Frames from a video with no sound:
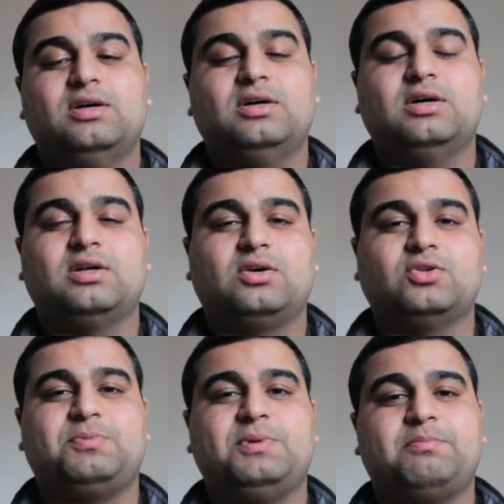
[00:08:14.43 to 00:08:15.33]
good
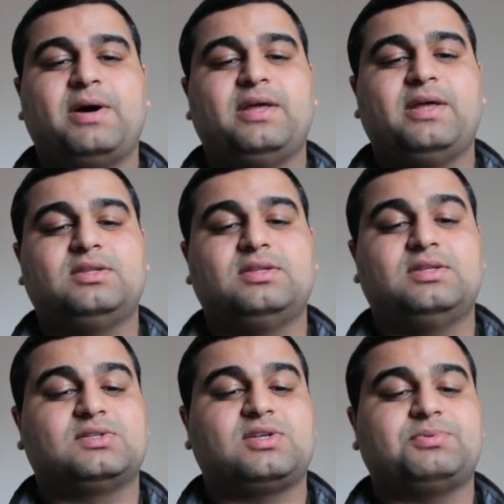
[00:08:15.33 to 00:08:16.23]
speed by the
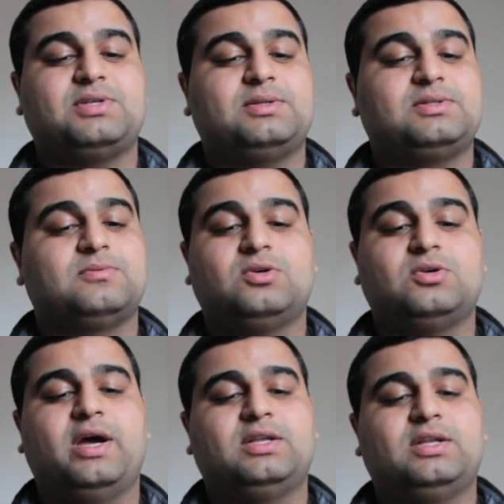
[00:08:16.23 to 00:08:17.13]
subsets, go
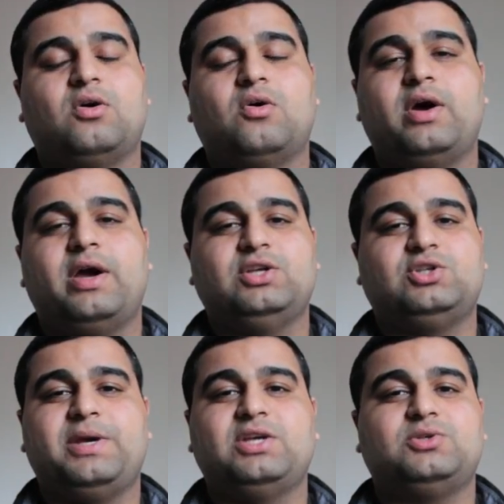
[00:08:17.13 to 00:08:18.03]
ahead, go
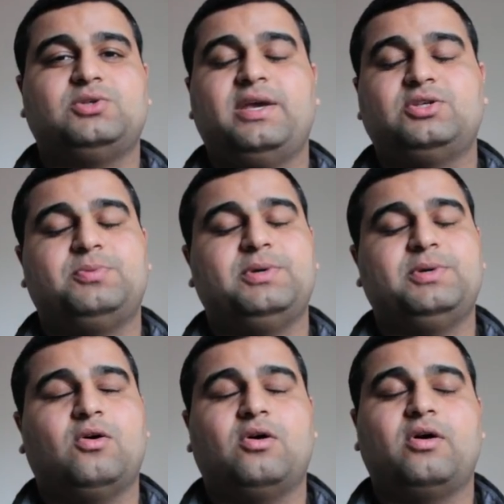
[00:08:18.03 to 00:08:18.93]
HP,
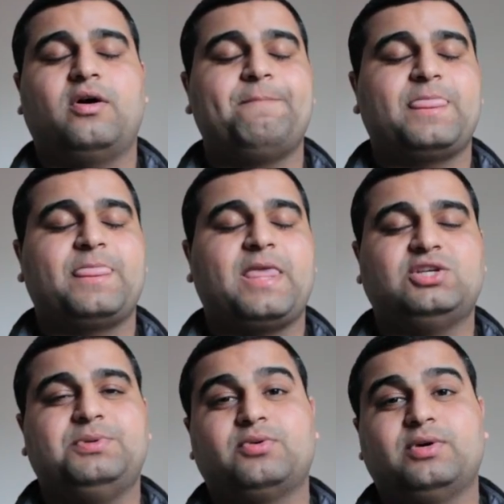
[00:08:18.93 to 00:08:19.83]
or
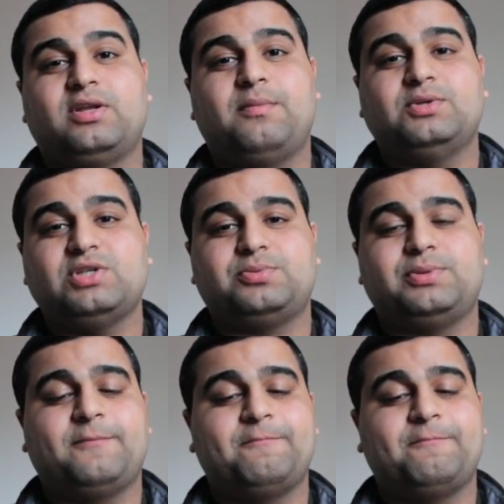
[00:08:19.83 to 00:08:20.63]
HP, Crit Damage, HP.